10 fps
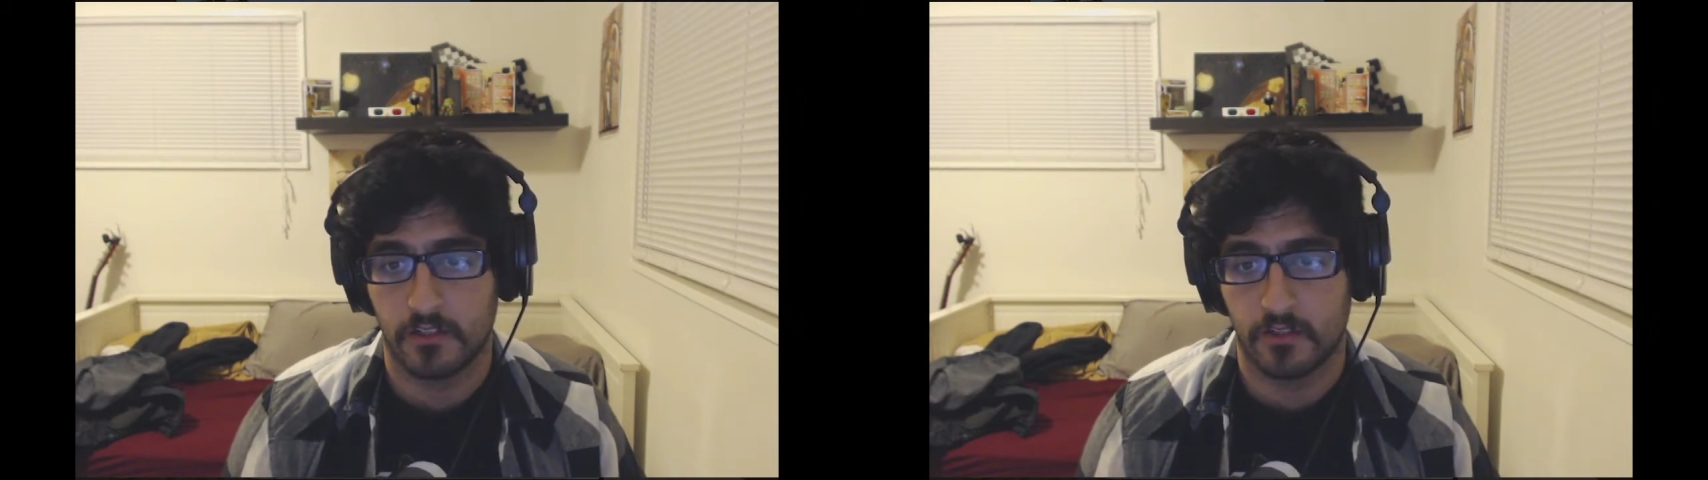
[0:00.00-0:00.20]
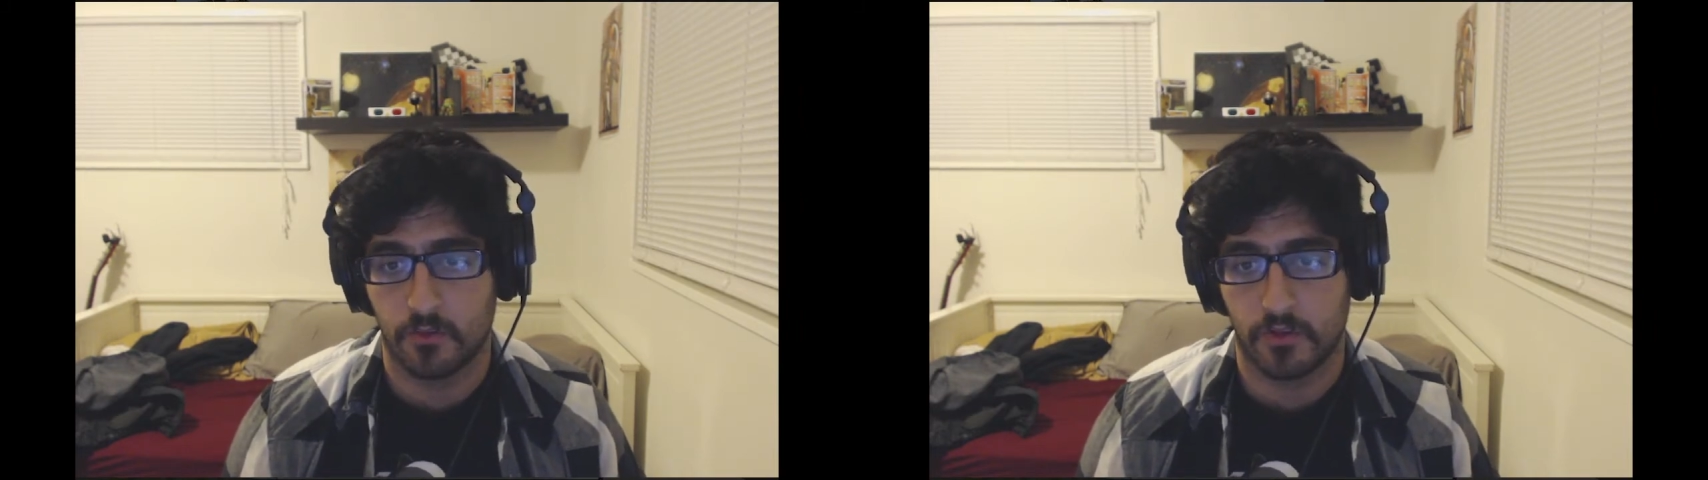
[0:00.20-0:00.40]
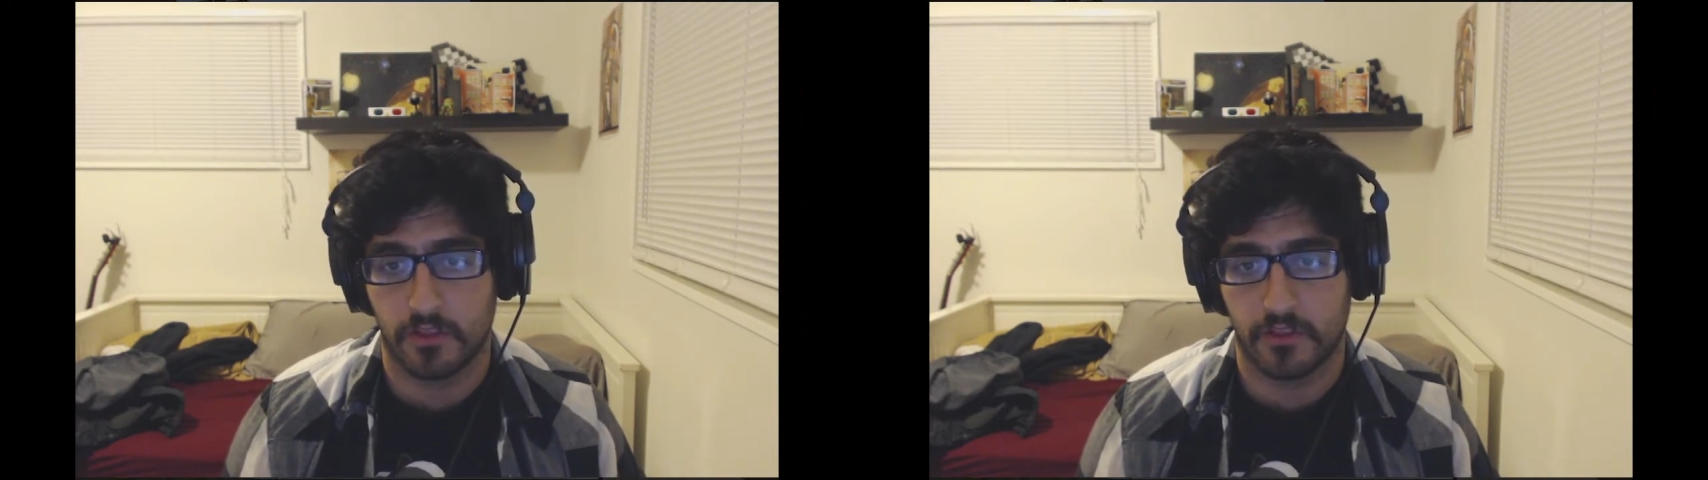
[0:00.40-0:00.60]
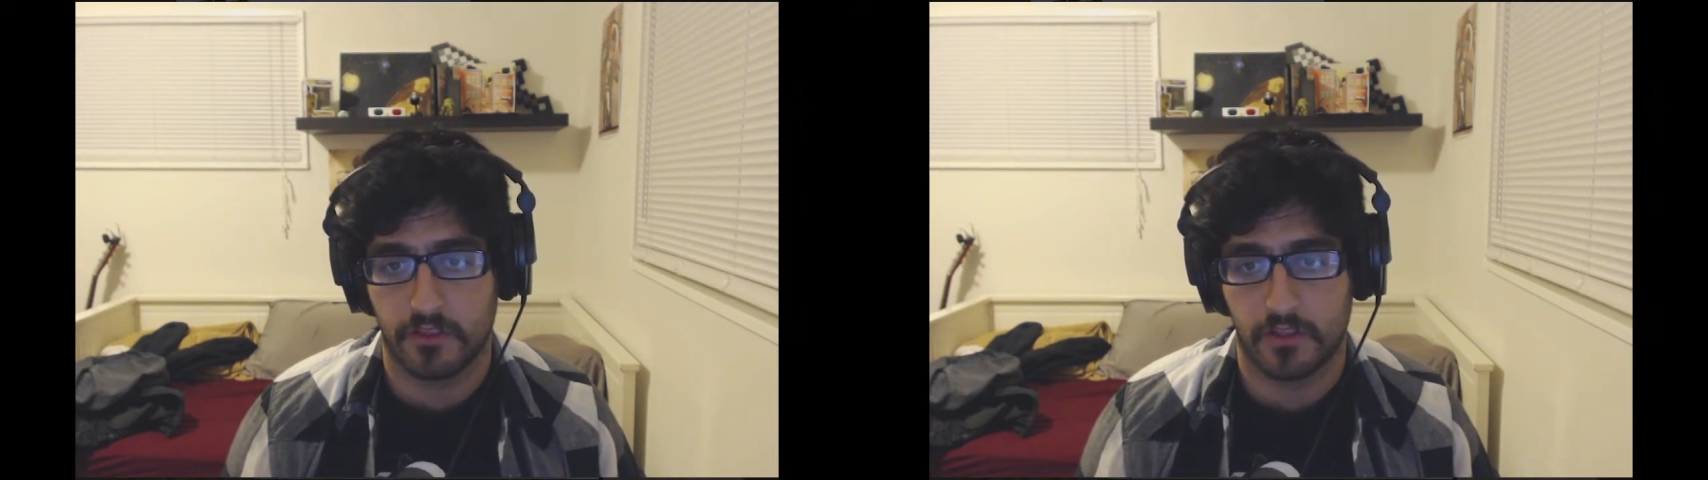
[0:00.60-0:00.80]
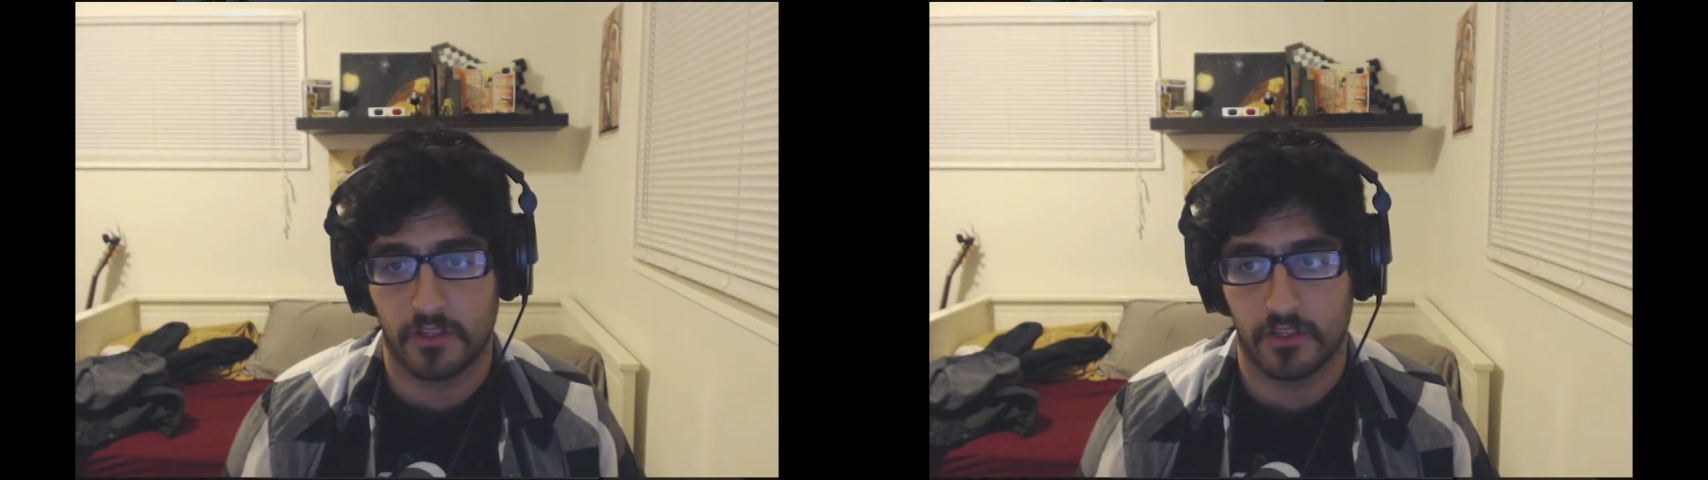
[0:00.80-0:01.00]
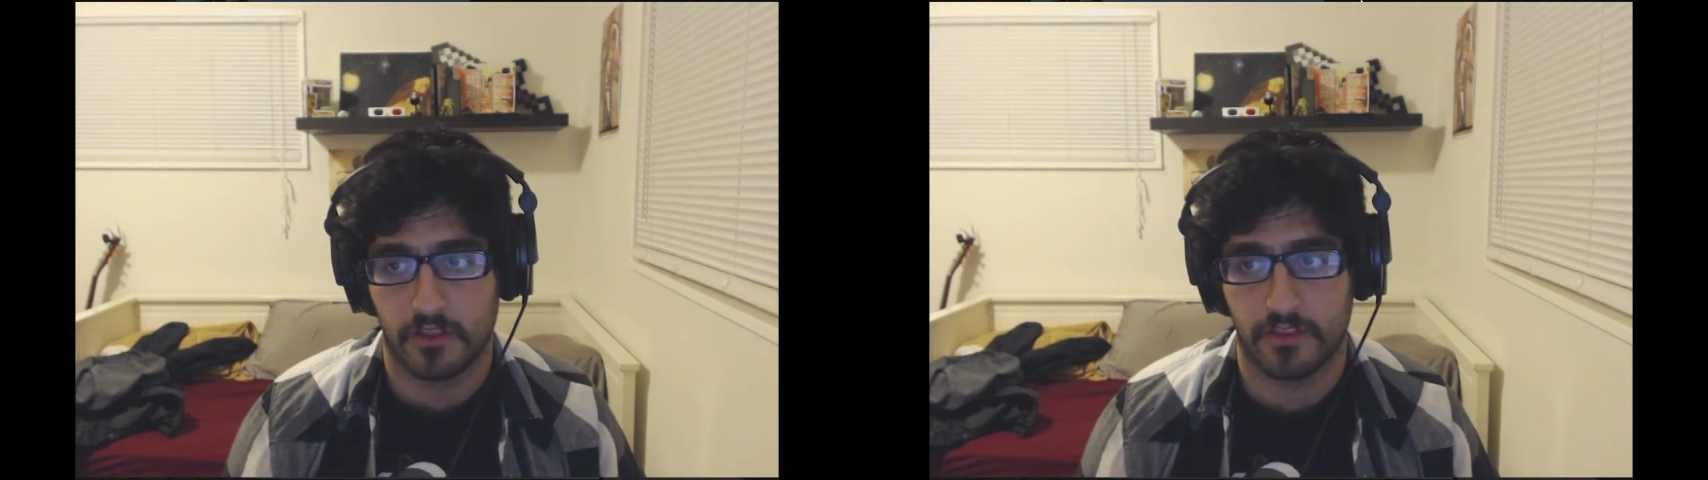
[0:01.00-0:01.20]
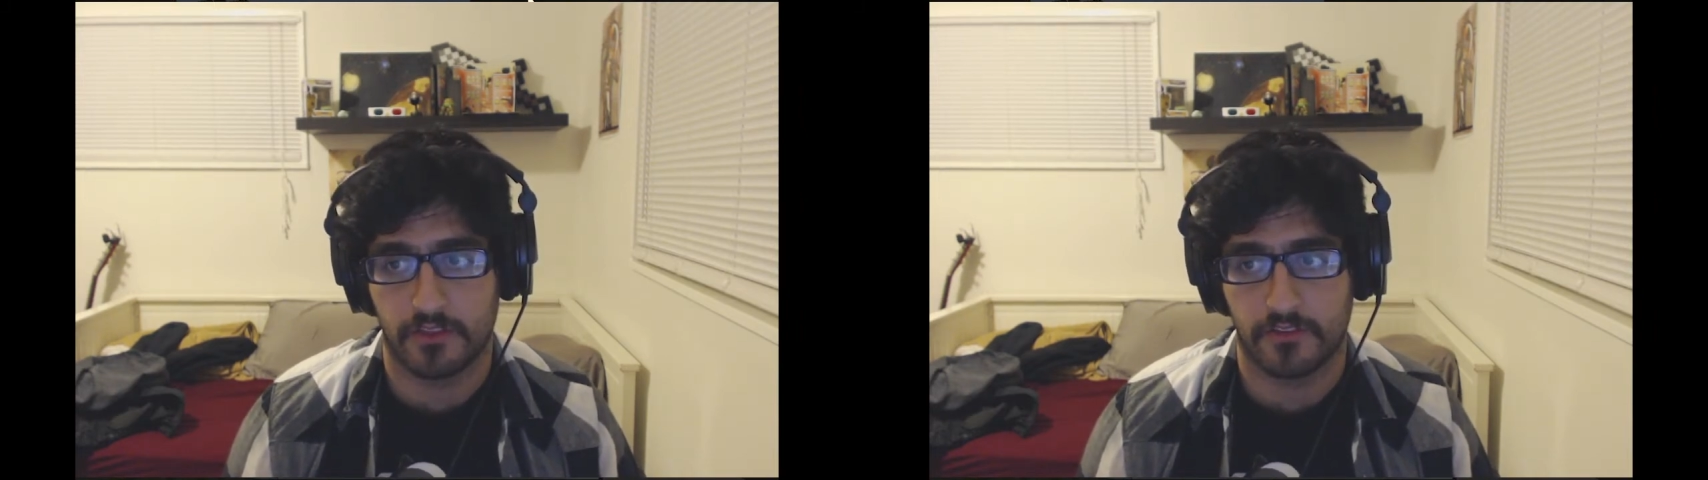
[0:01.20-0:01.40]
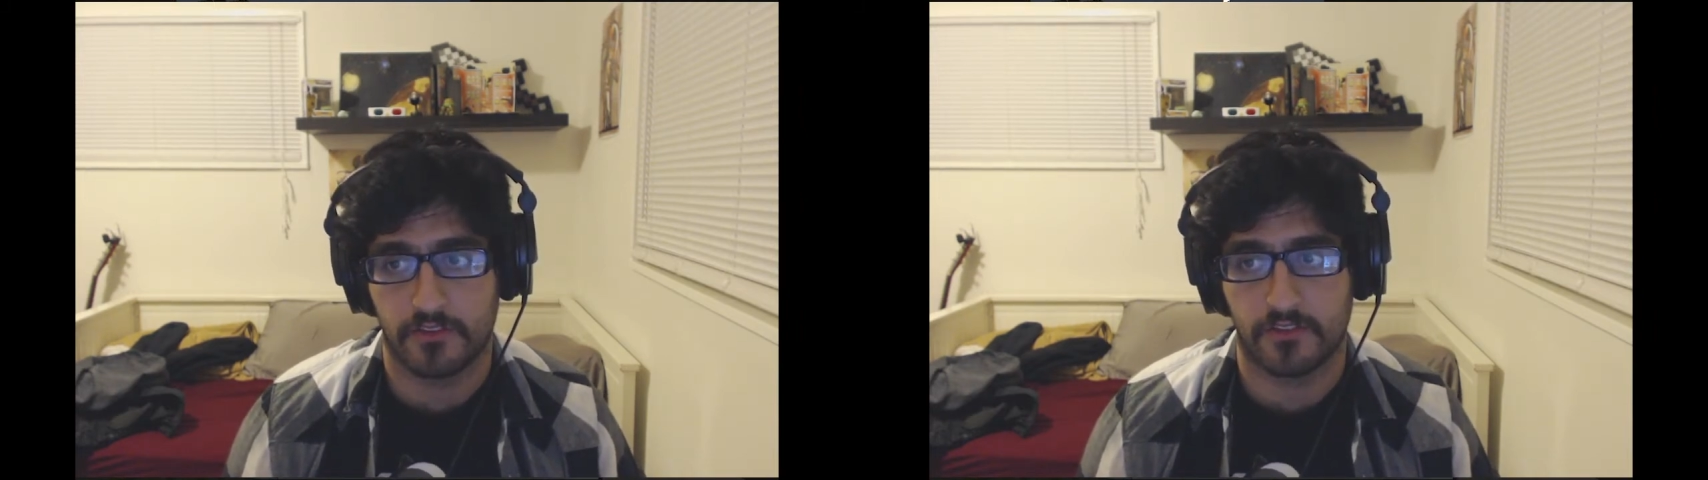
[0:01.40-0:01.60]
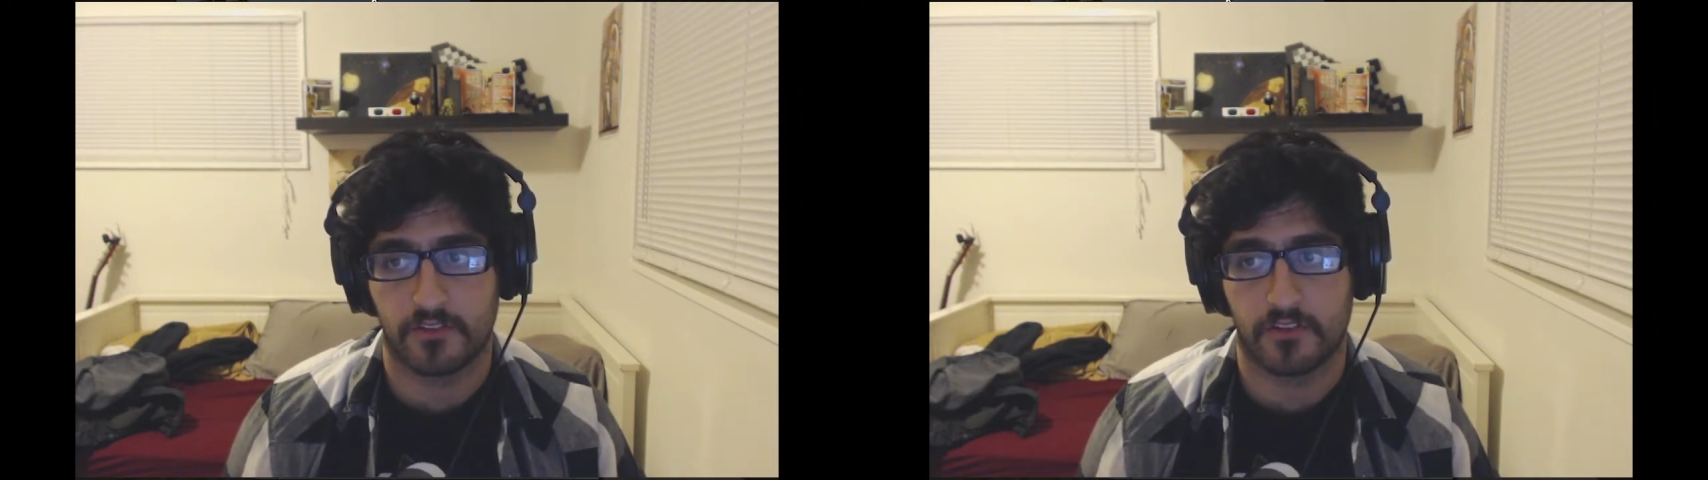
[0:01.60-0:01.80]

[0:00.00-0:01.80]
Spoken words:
with this